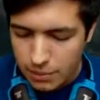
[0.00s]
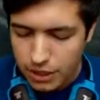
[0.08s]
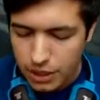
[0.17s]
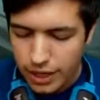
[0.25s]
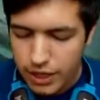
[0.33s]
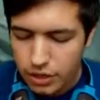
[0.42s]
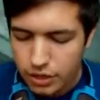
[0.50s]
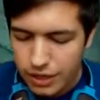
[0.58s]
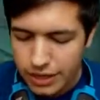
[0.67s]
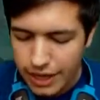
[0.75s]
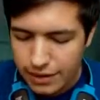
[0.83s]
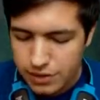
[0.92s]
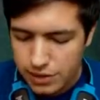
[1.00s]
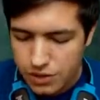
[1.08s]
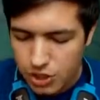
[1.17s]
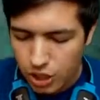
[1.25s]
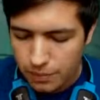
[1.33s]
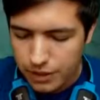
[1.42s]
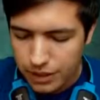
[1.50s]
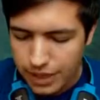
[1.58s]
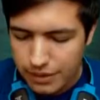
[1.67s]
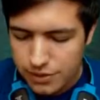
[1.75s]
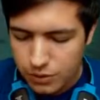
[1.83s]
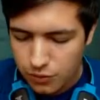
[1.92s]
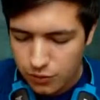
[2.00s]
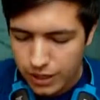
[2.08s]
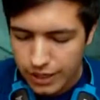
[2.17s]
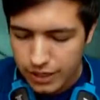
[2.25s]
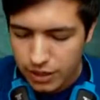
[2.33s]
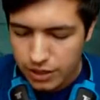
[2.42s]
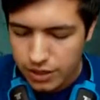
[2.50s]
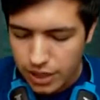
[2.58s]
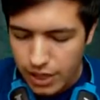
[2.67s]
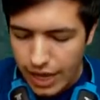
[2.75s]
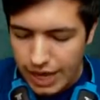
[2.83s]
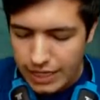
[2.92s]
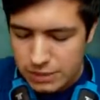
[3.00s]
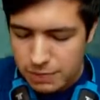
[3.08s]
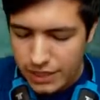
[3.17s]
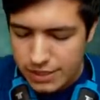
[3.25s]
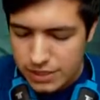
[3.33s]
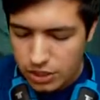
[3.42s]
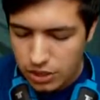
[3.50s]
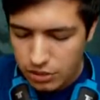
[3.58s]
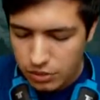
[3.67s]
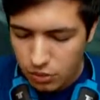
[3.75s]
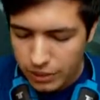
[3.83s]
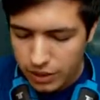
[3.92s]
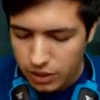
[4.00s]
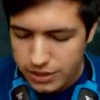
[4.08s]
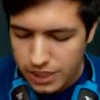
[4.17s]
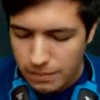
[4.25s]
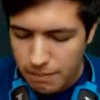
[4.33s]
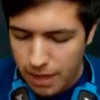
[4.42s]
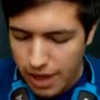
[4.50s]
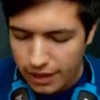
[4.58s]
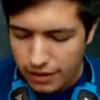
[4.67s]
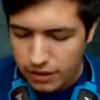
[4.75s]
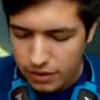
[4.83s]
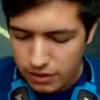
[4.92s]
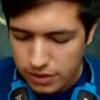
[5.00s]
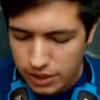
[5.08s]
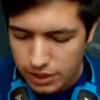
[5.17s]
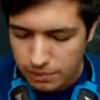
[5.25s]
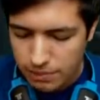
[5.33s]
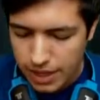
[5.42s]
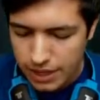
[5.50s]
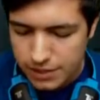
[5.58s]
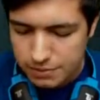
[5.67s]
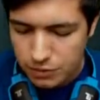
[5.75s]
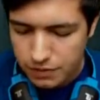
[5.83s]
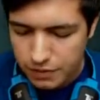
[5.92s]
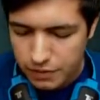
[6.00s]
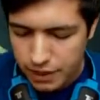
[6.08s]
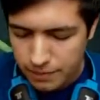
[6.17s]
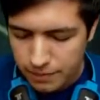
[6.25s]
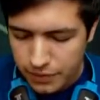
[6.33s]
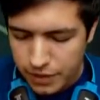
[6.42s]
But you, like, look at the clouds at the top. The clouds look really good. And it's bits that you... Oh my god, is that a mech? It looks like a mech is moving around.